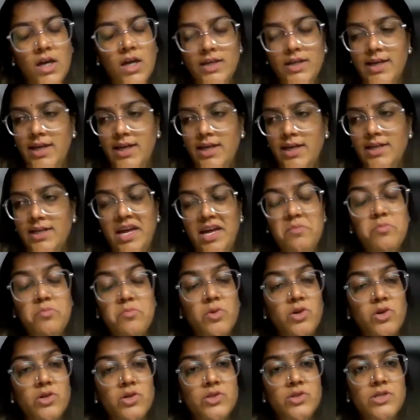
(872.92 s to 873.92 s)
again
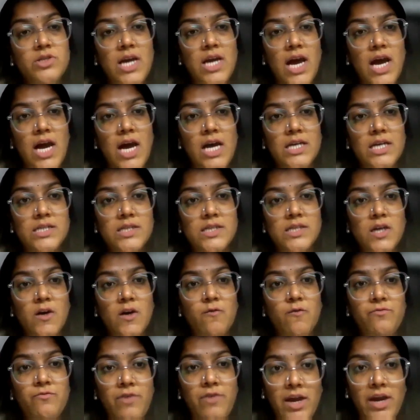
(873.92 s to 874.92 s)
emerged as a
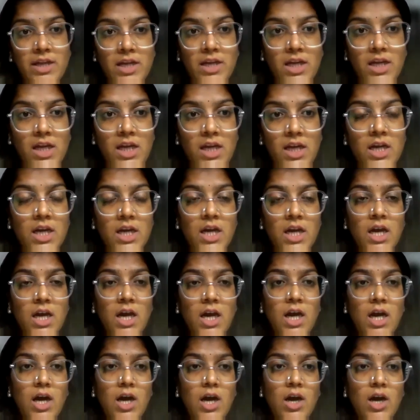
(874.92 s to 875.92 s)
very
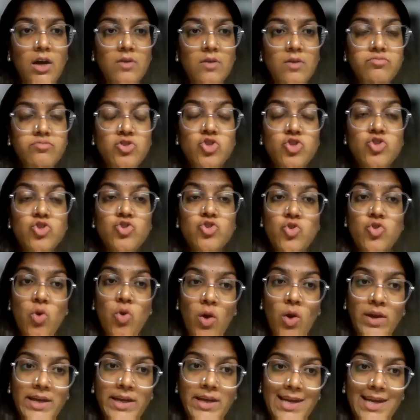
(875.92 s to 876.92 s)

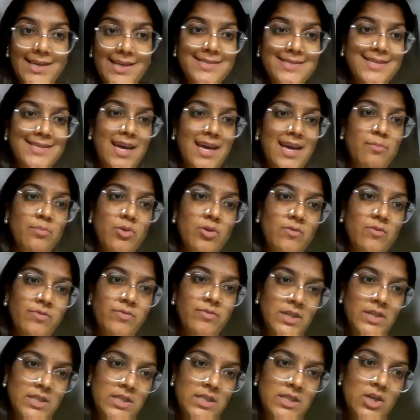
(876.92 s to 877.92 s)
strong example of
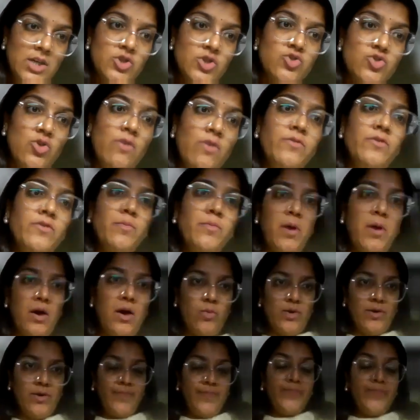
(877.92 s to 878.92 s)
India's soft
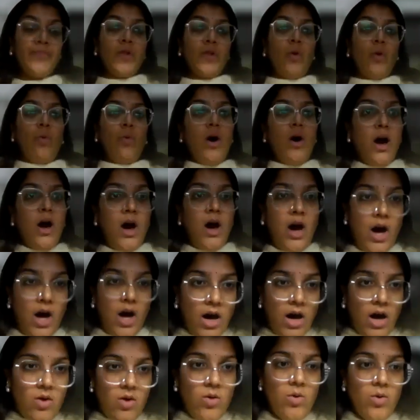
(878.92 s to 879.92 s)
power. Now,
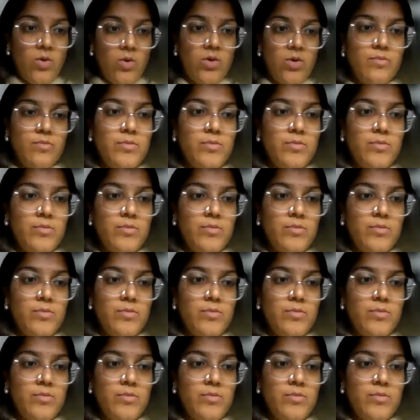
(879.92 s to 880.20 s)
how?